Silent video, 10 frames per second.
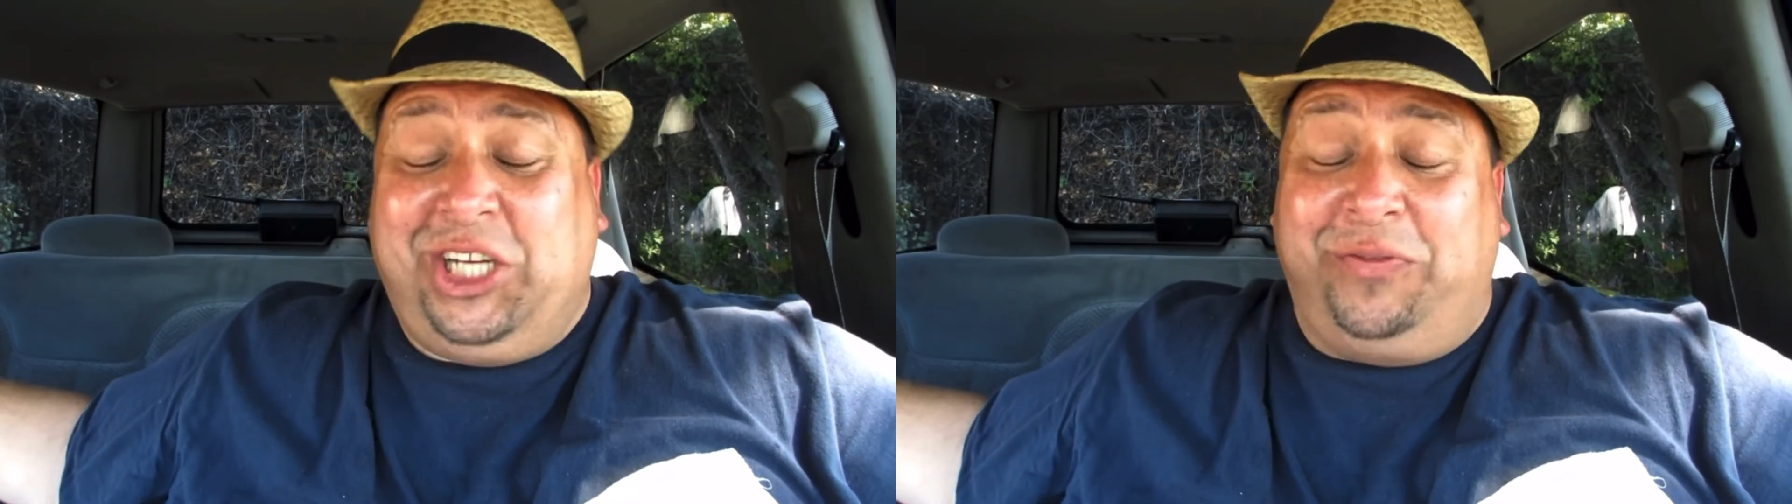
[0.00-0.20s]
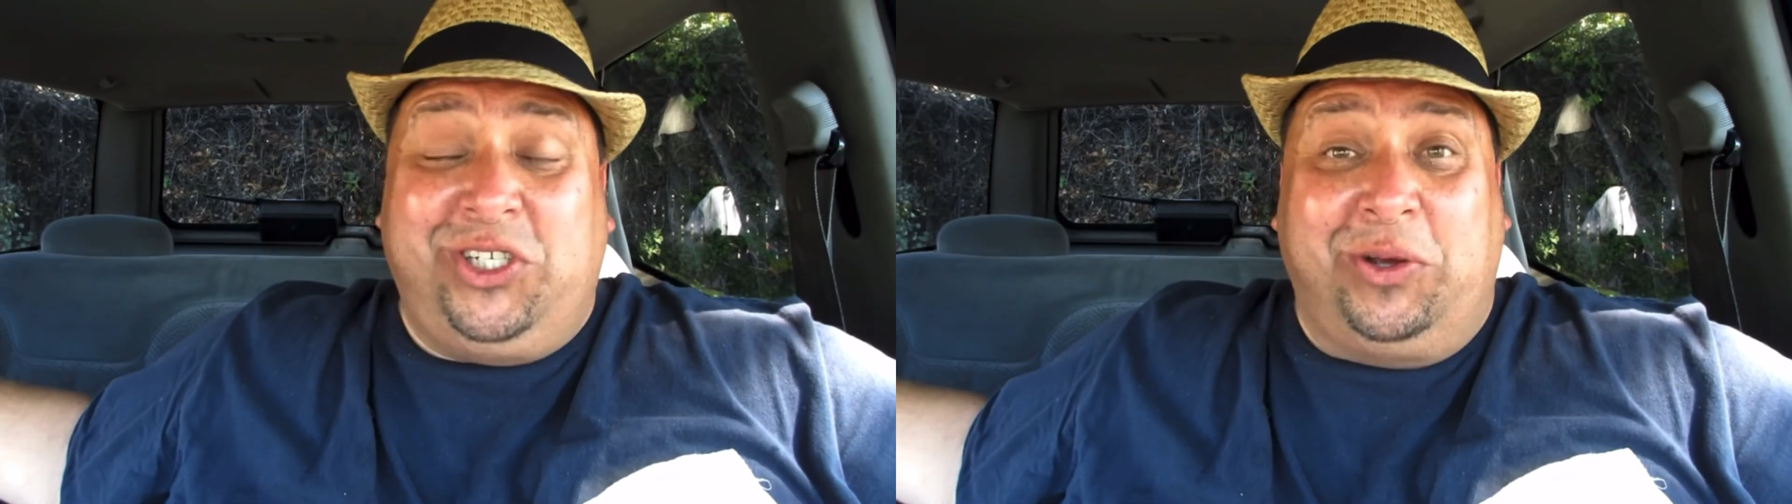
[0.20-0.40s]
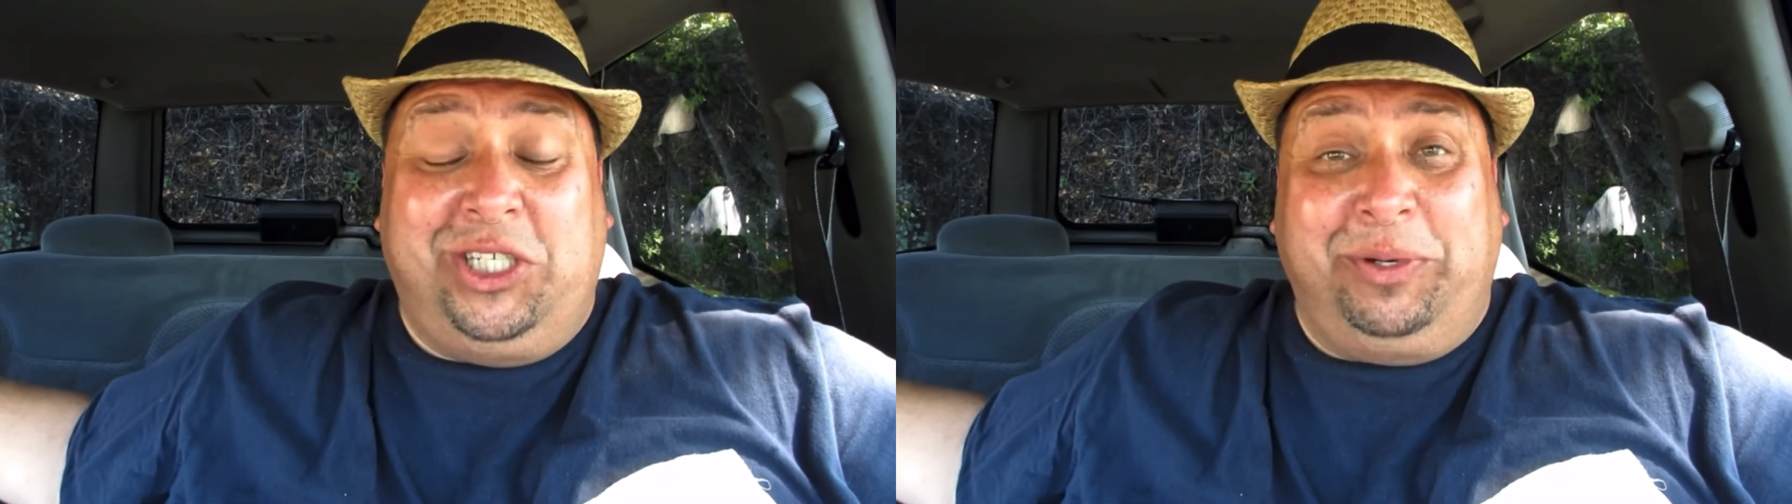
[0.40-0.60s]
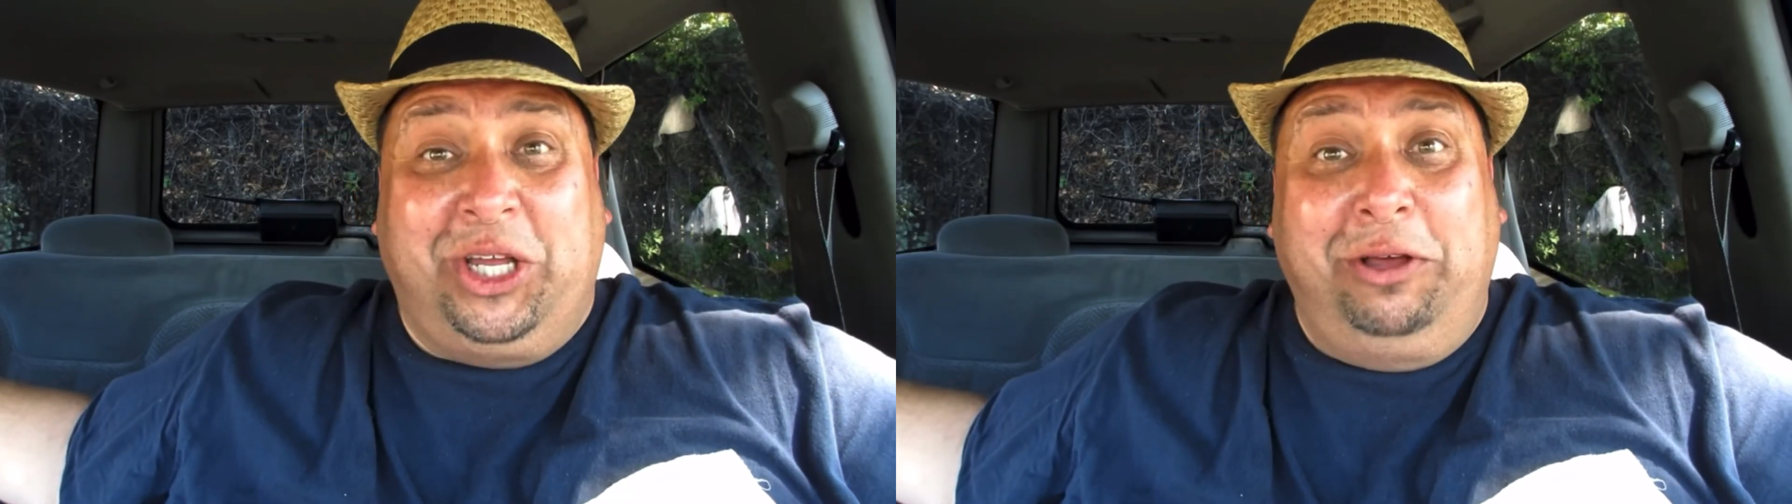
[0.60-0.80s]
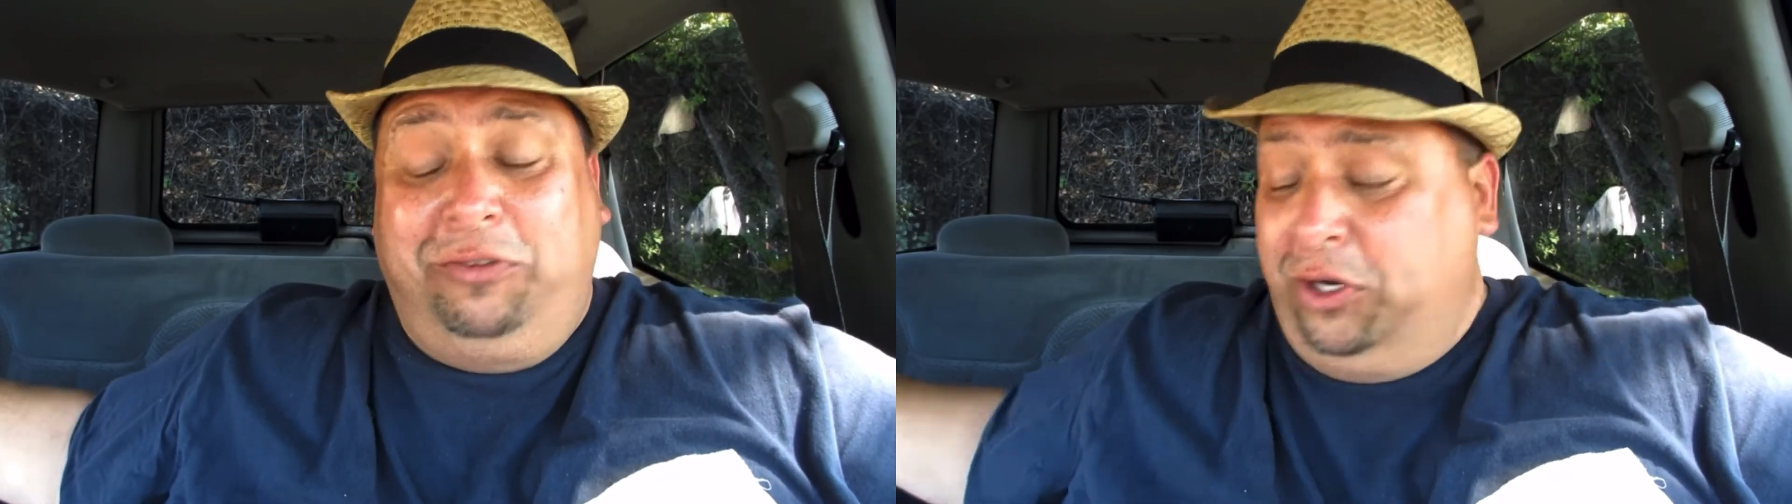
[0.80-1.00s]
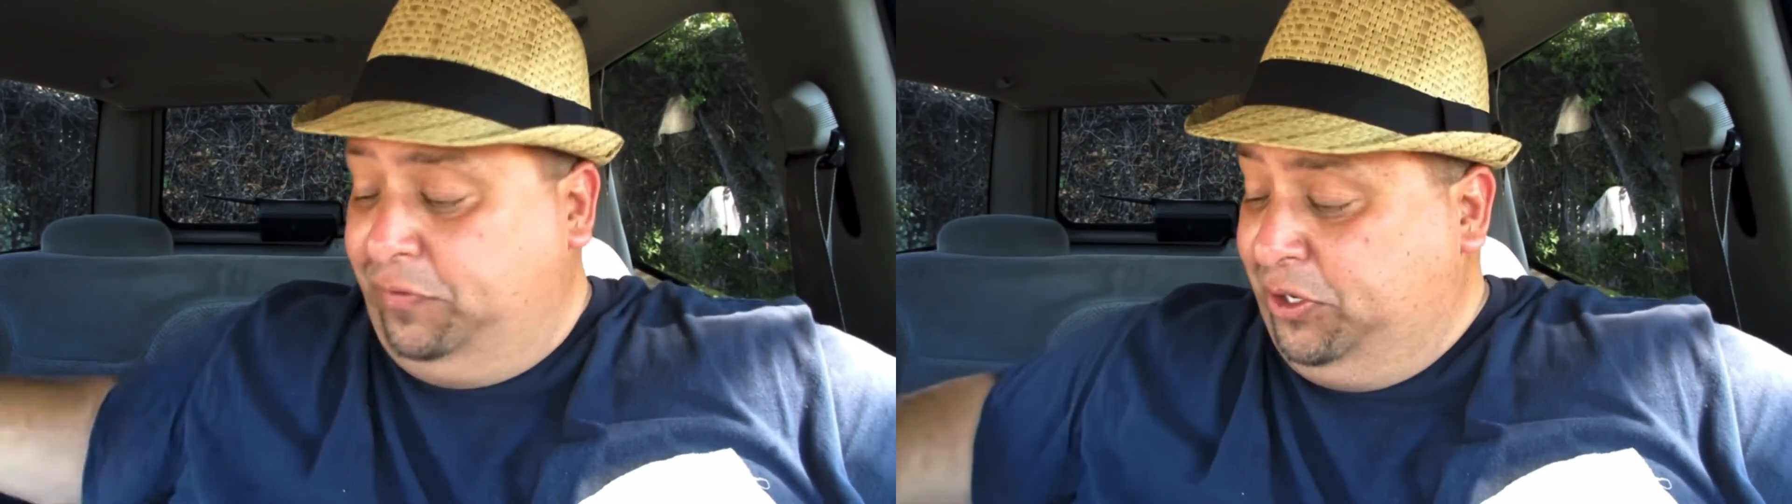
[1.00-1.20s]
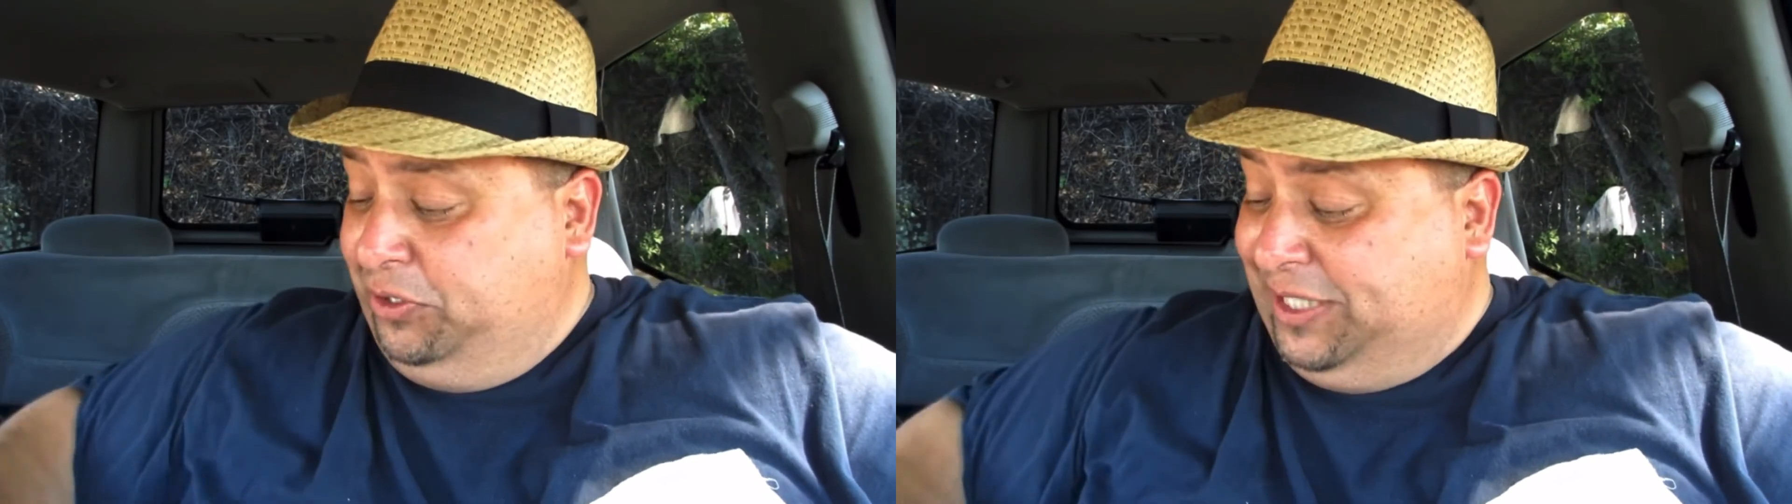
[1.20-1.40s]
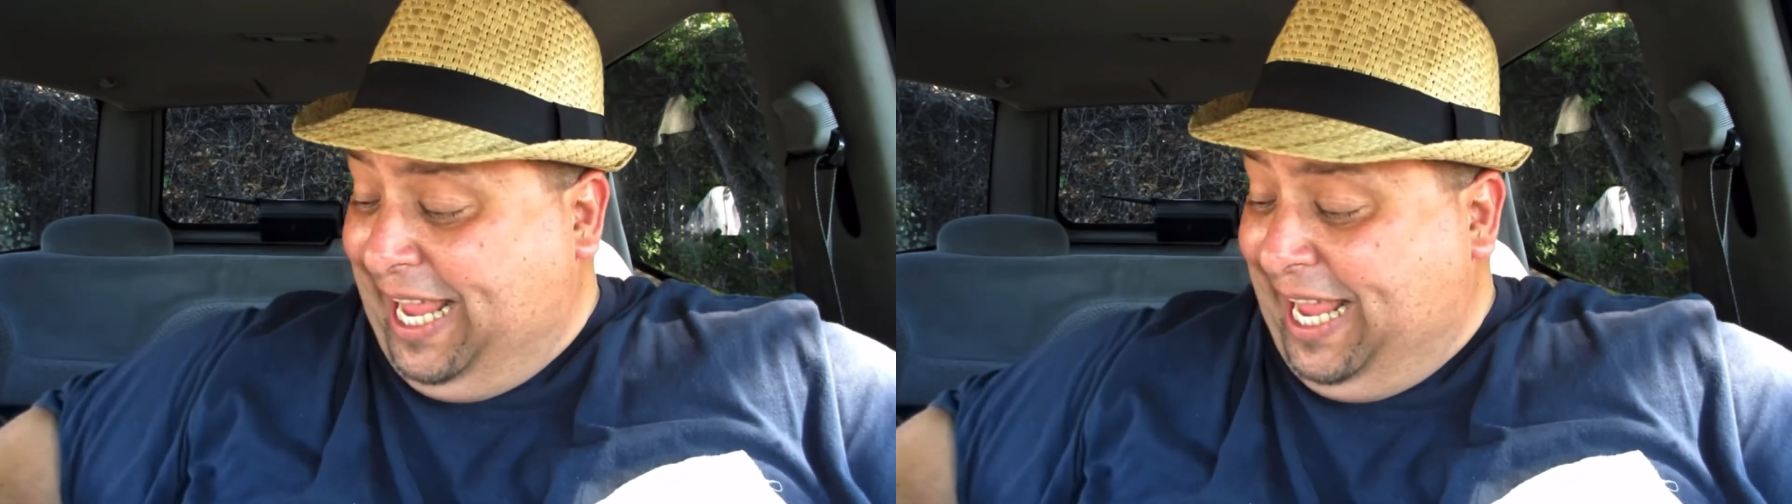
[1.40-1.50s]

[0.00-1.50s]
Joe for Joey's Super Cool Food Review